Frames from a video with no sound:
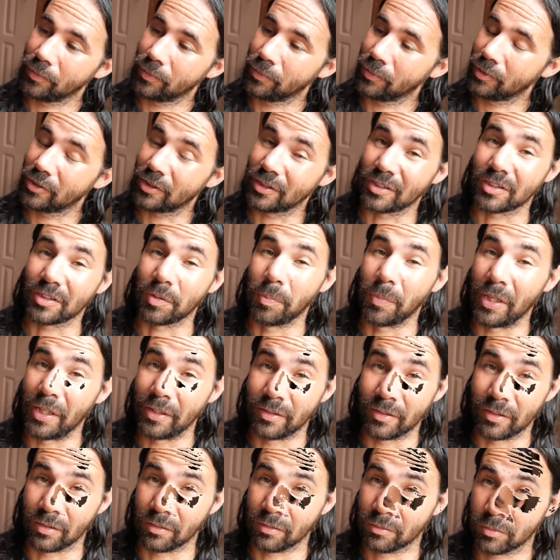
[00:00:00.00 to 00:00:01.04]
it's just
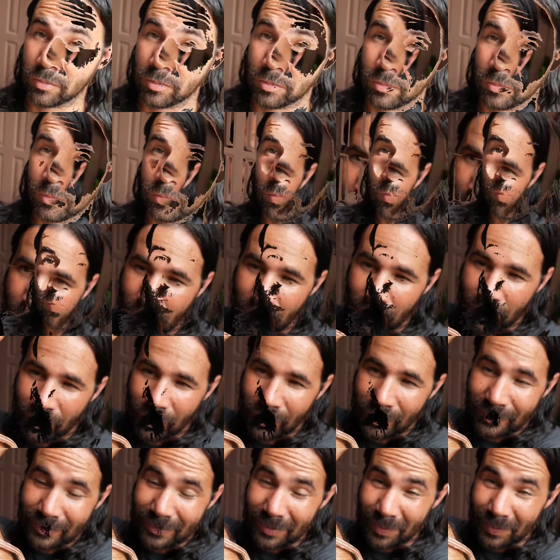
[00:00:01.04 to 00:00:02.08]
amazing.
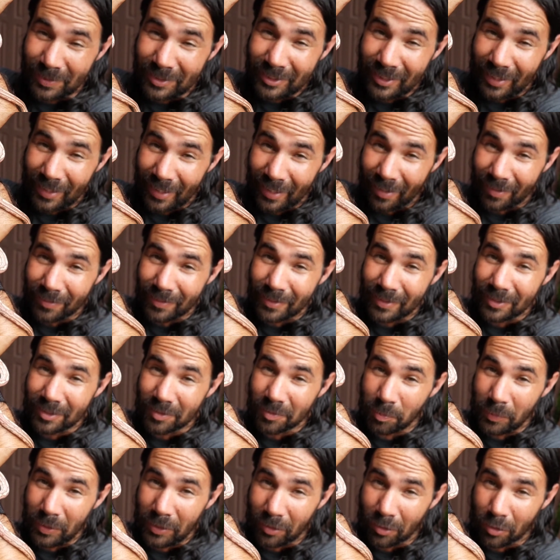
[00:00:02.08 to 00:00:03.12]
So check out
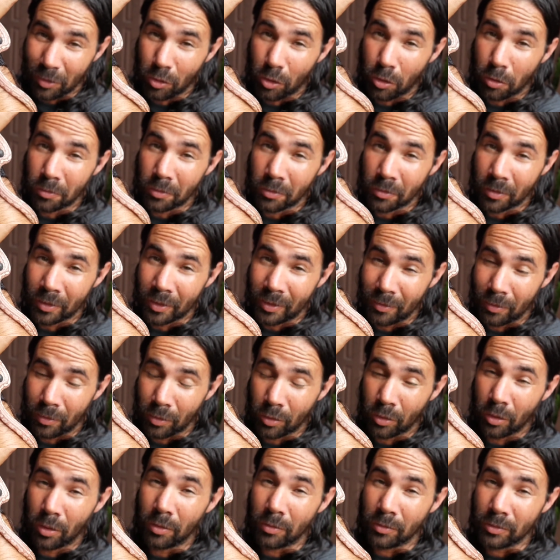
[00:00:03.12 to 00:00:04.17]
this male coral
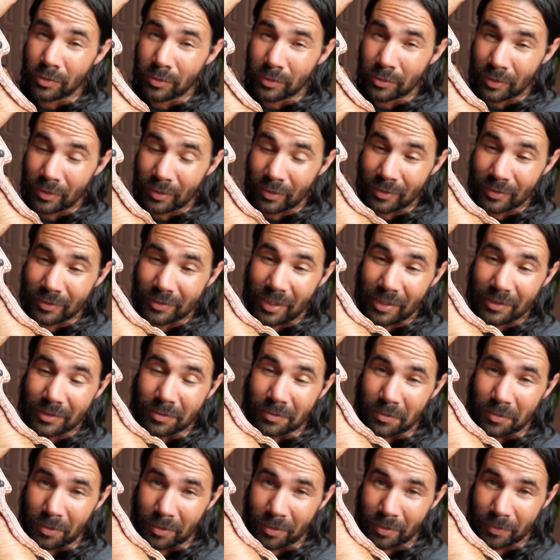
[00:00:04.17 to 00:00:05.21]
ghost
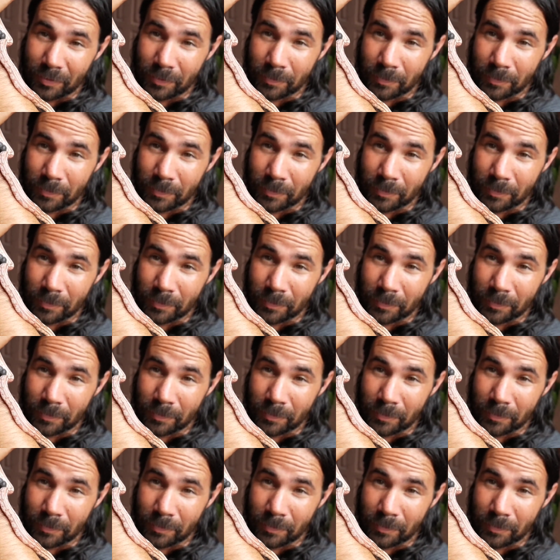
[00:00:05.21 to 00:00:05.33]
tessera.